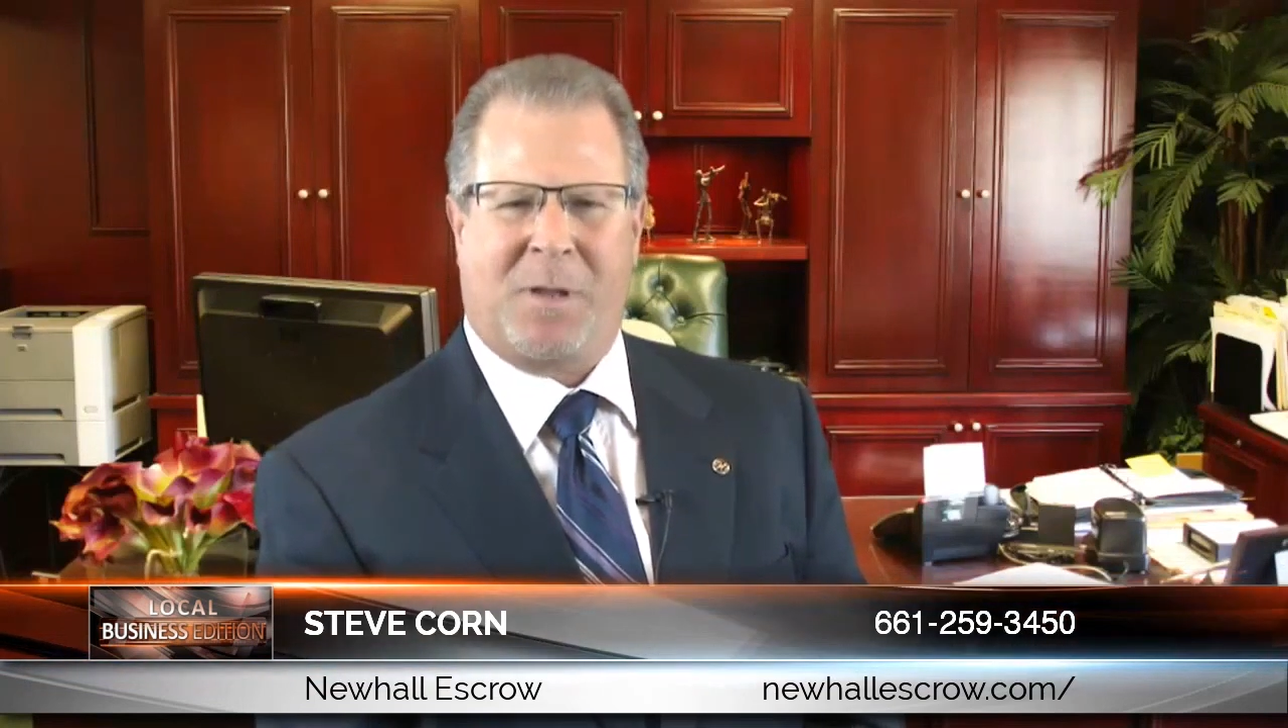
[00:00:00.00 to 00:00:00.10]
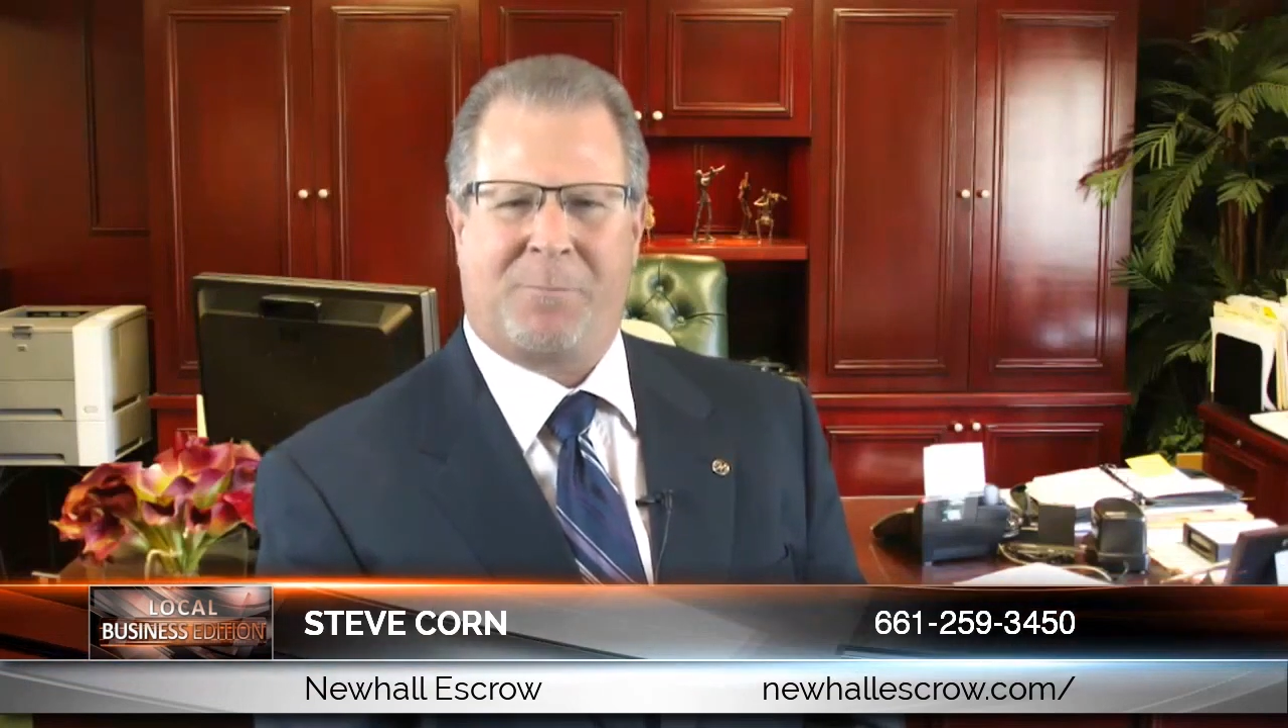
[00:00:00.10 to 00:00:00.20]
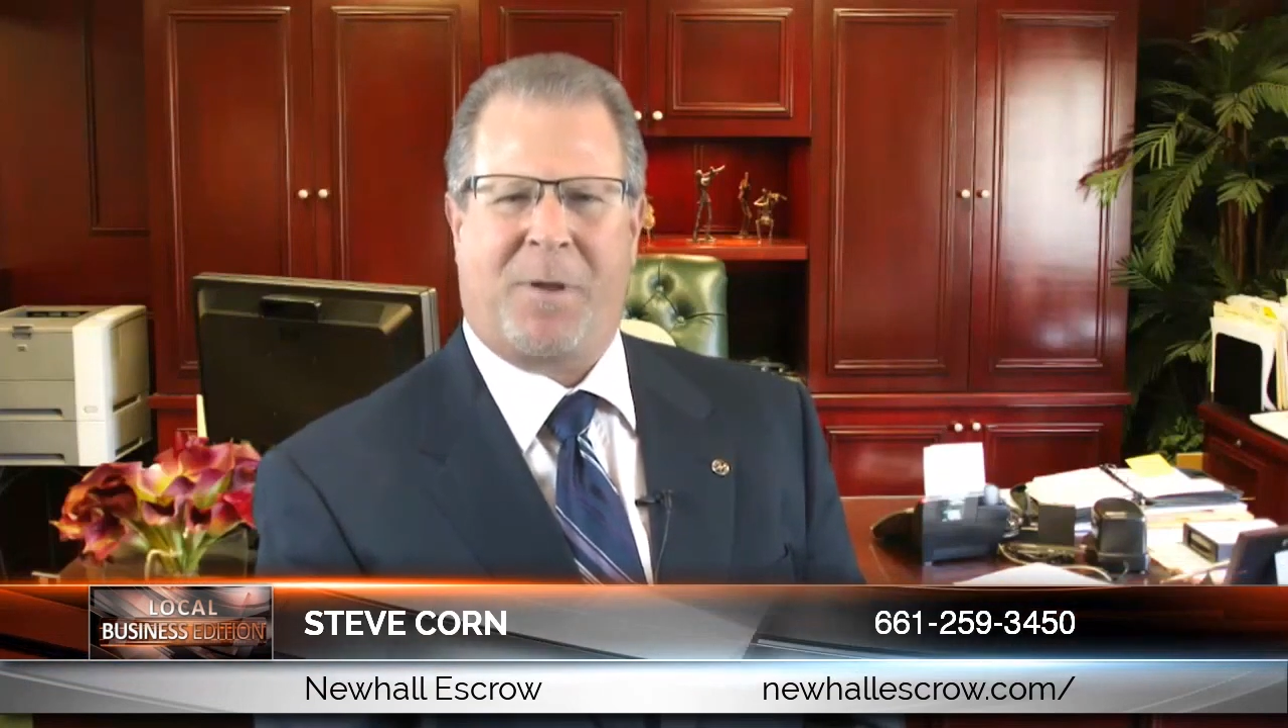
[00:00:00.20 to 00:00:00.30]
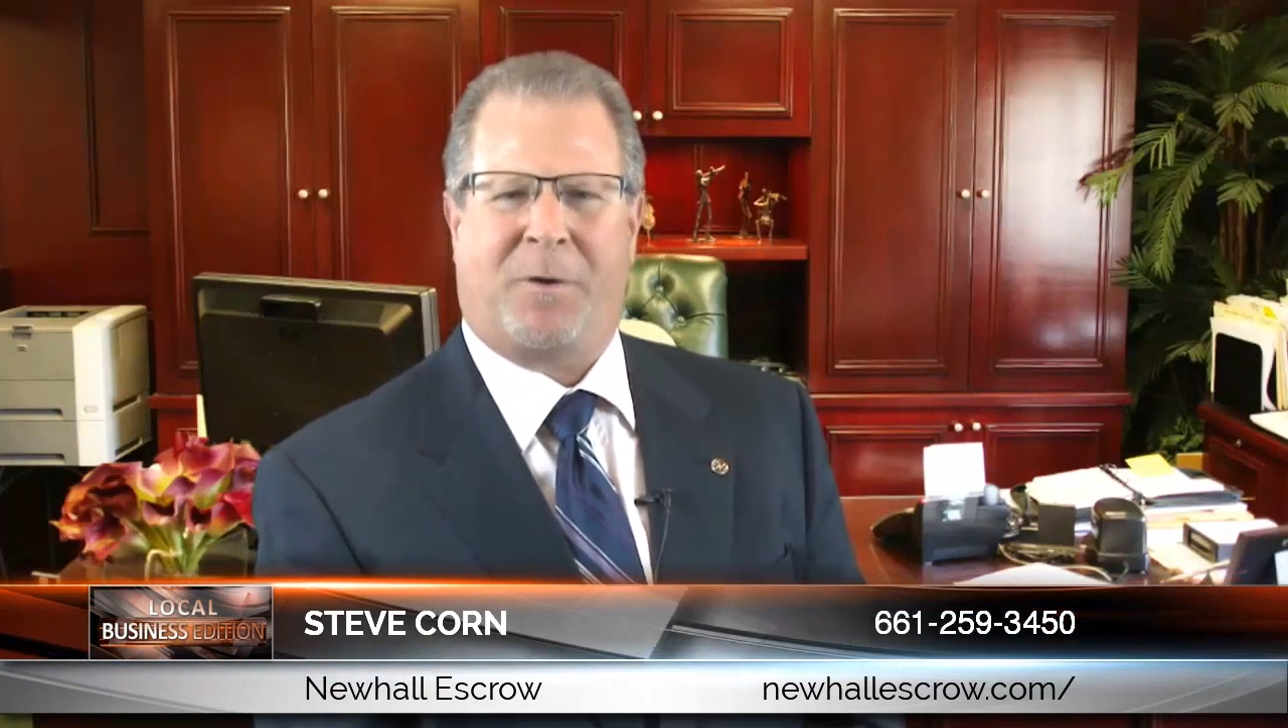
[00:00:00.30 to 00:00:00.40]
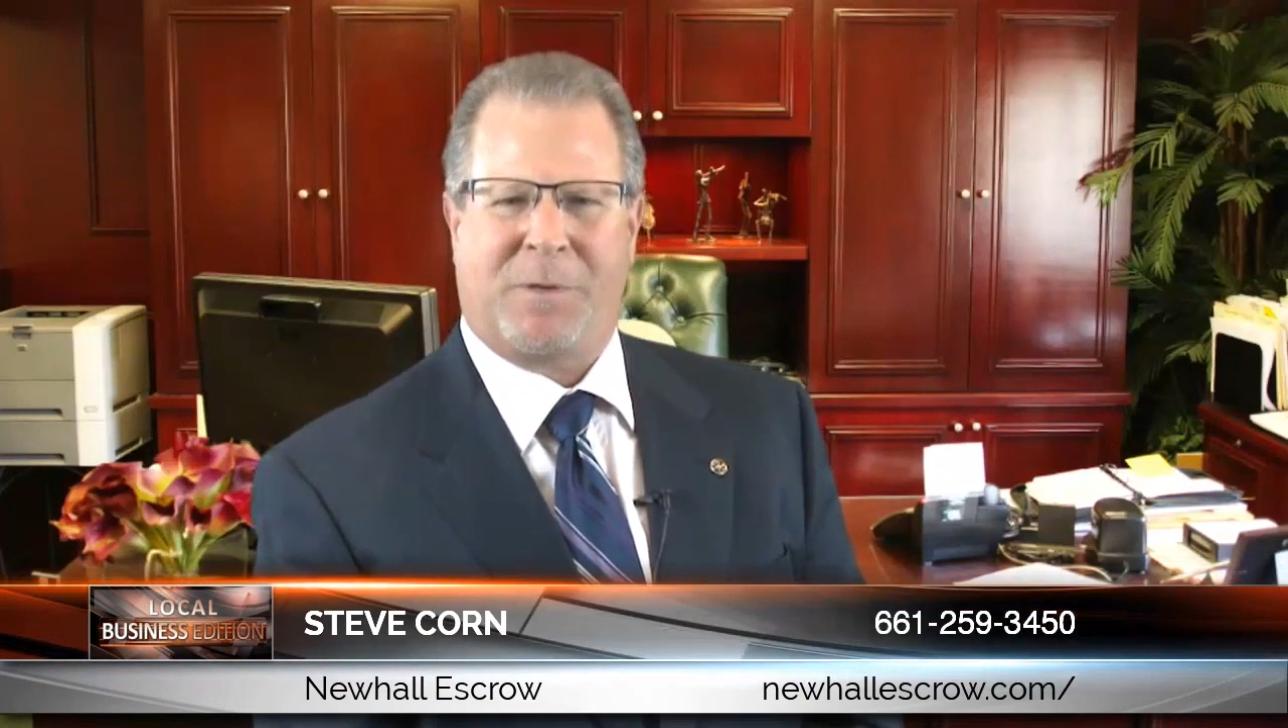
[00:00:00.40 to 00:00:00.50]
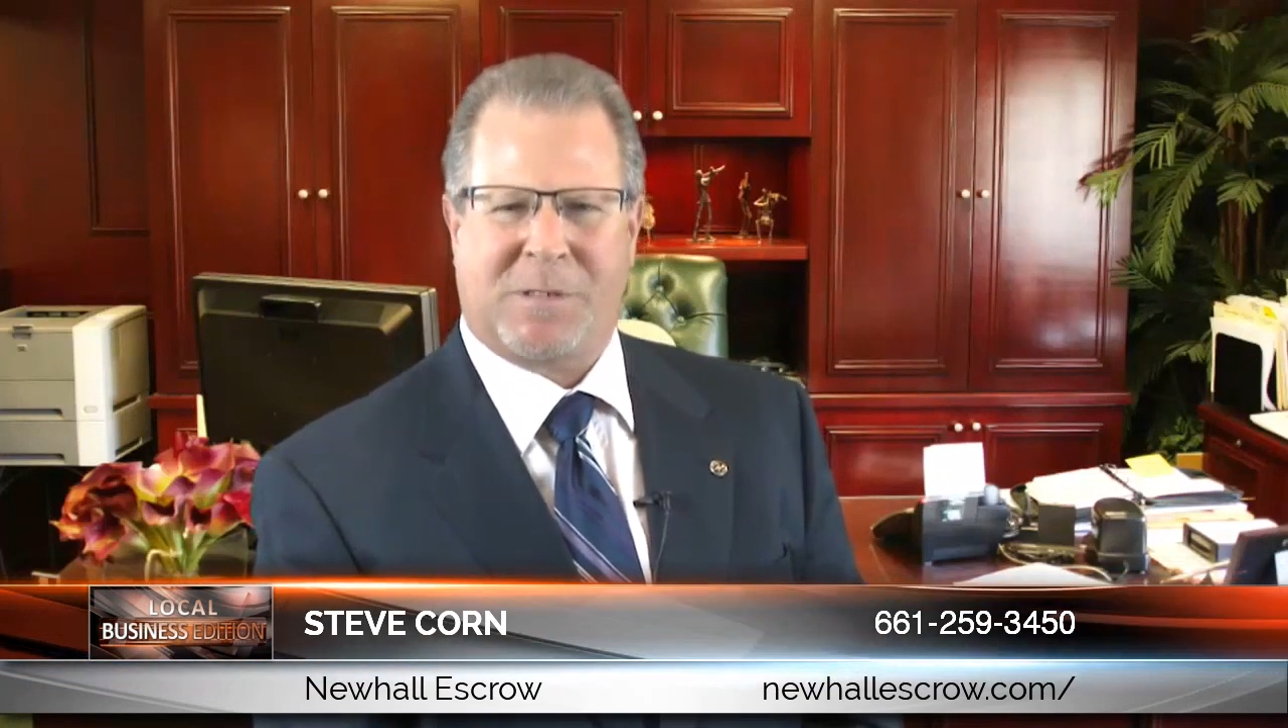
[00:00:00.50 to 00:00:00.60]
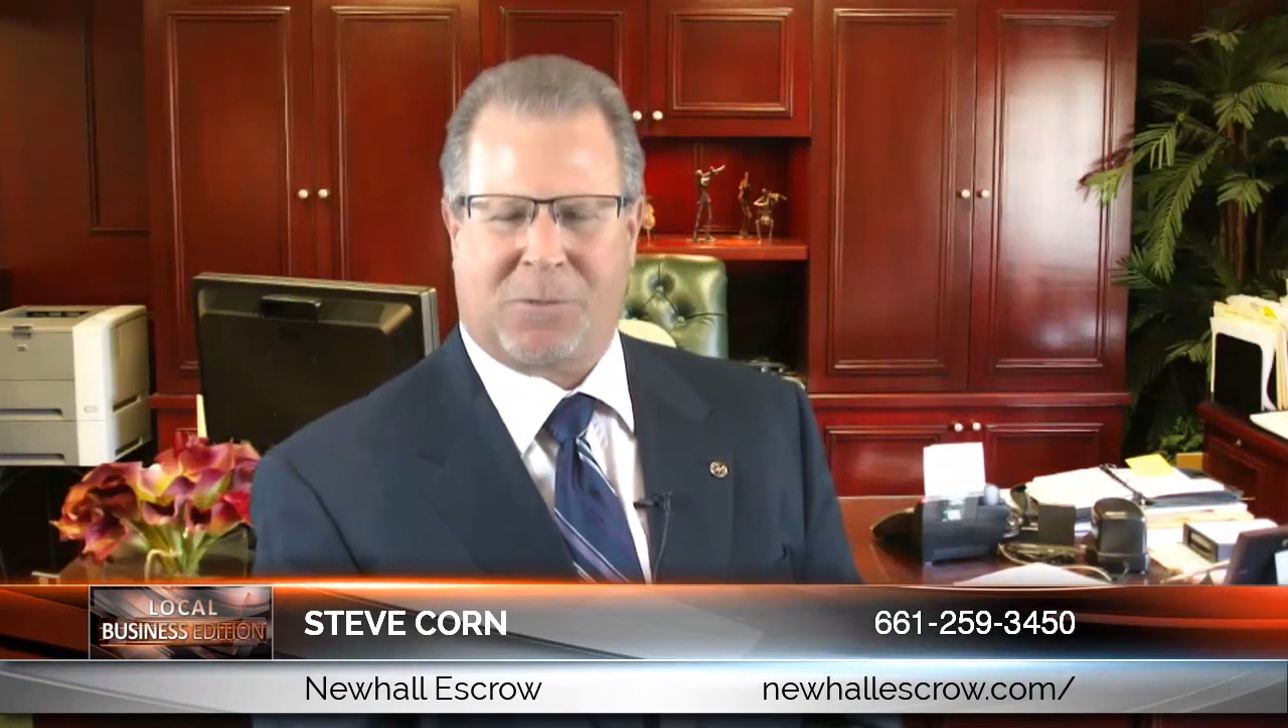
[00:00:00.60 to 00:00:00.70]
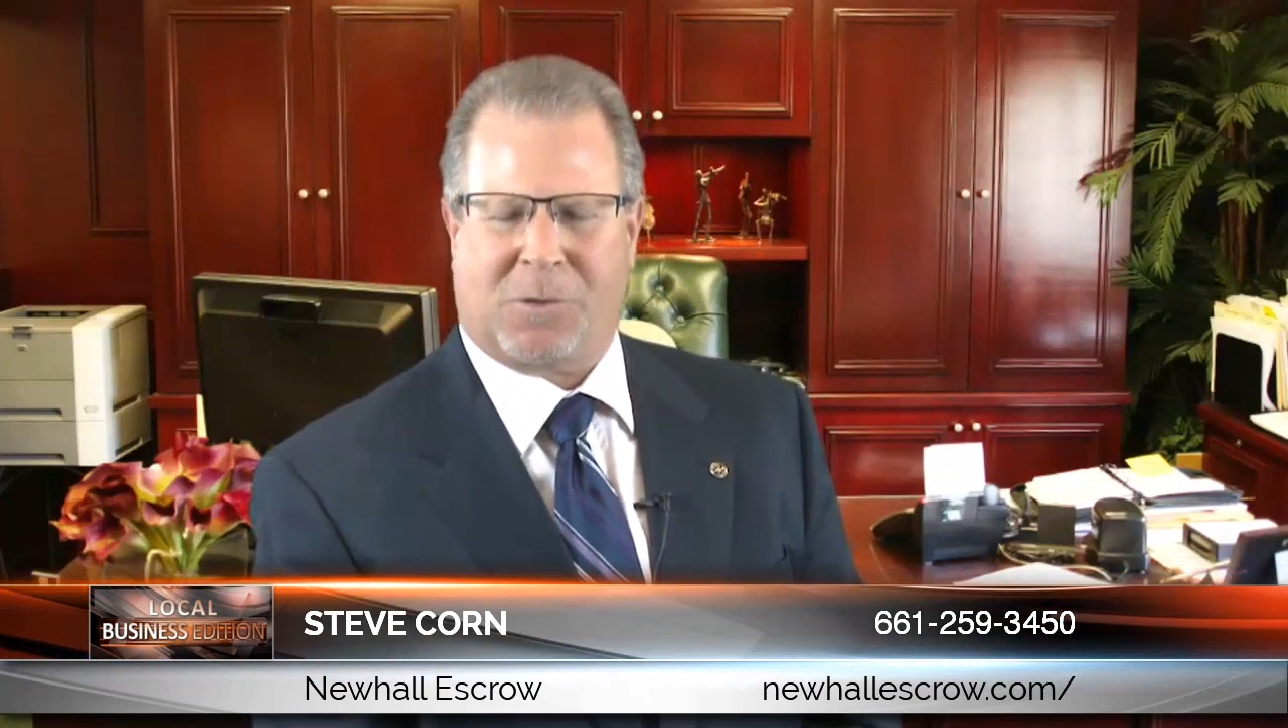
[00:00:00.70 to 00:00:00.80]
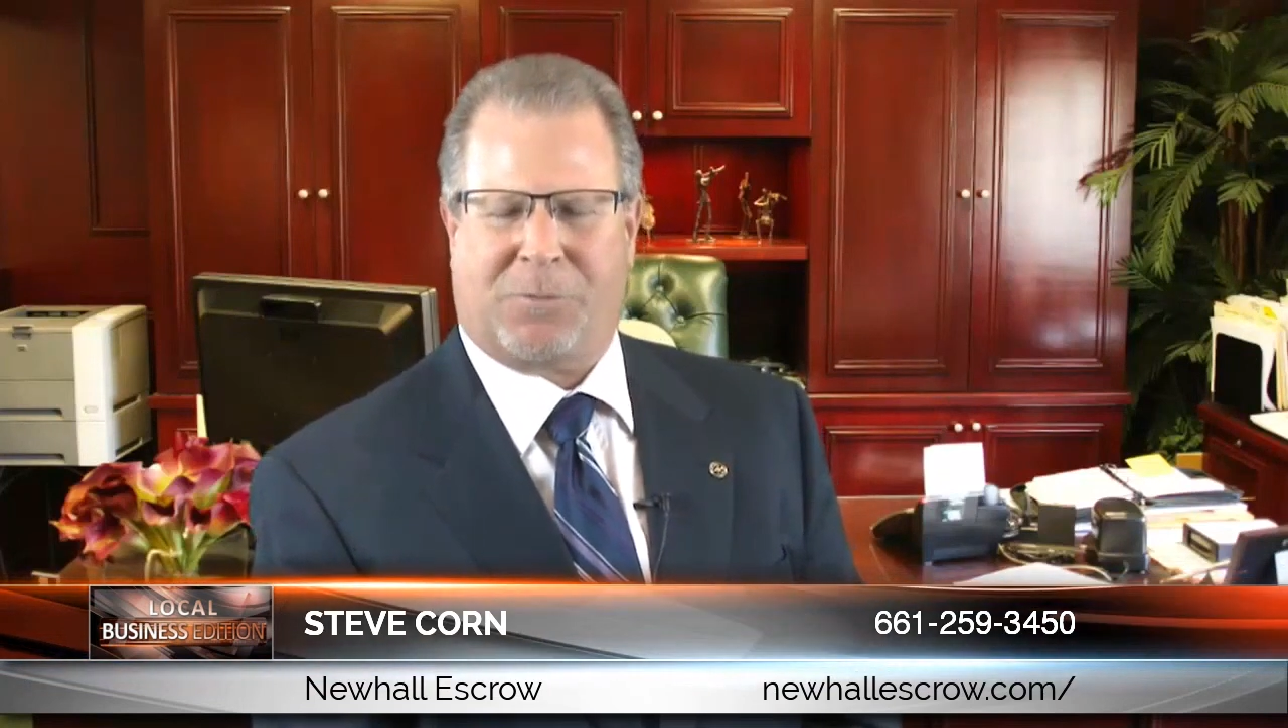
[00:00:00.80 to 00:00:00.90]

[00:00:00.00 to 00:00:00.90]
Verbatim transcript: better resource